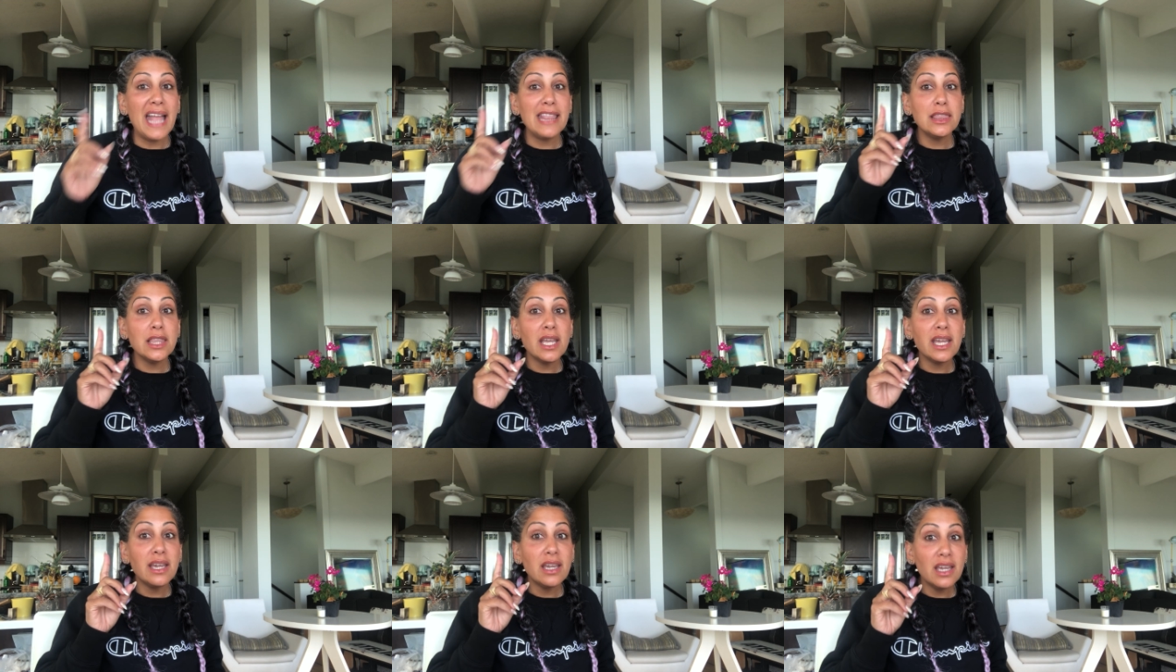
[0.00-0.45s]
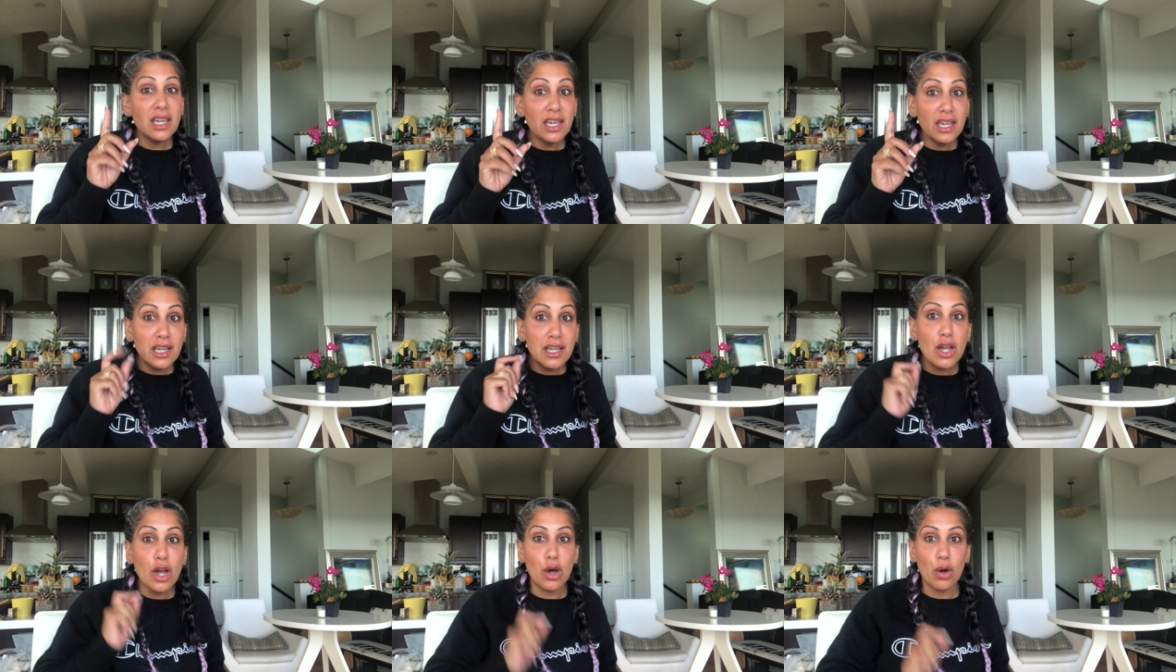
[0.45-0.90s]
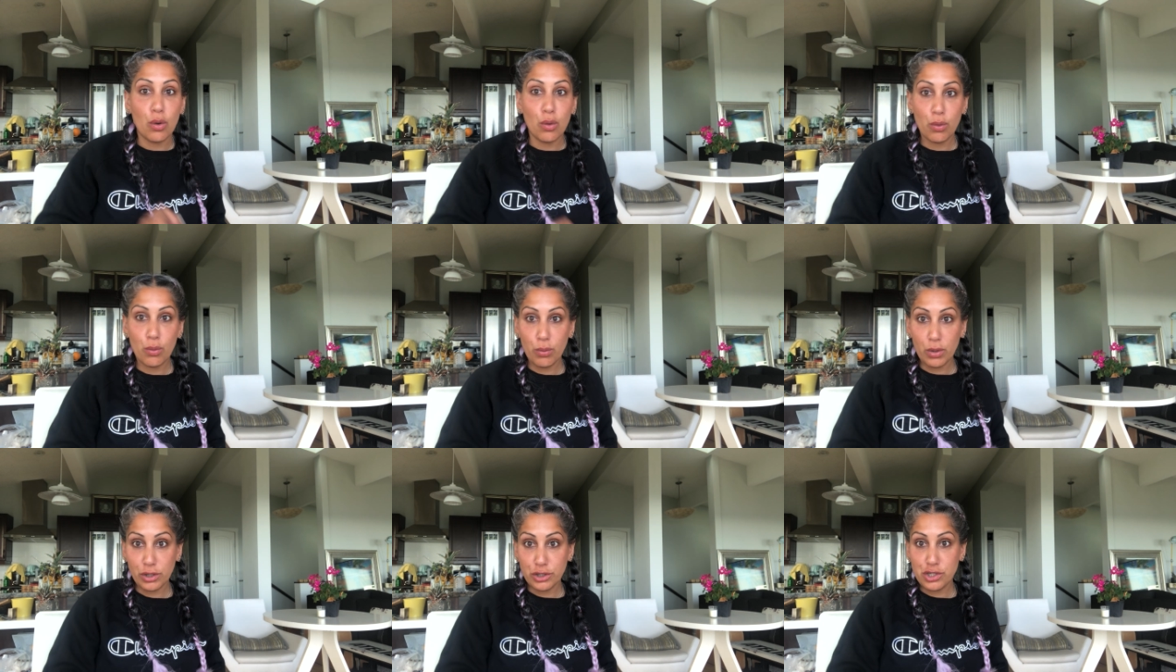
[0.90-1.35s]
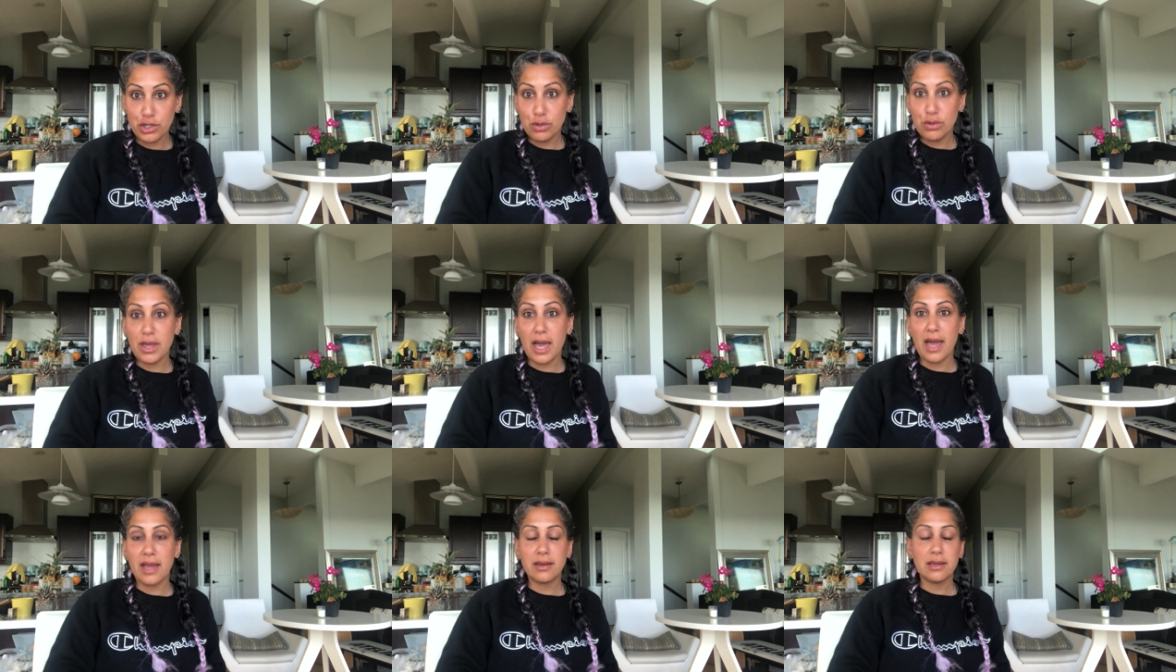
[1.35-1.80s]
And the ego will
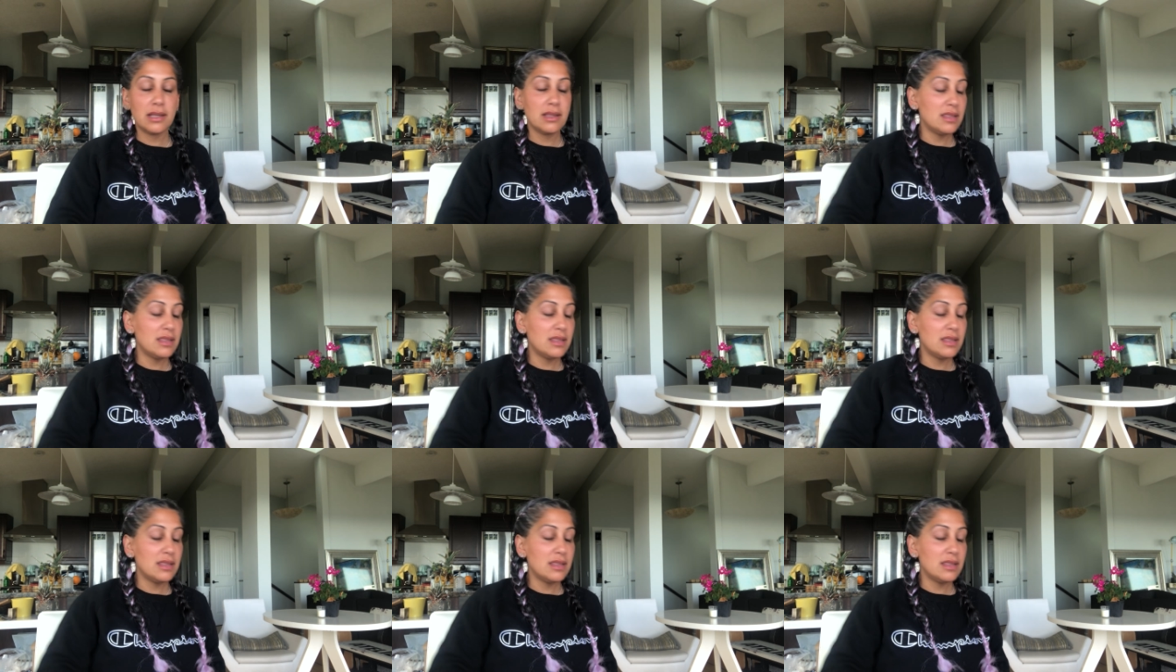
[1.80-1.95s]
do that.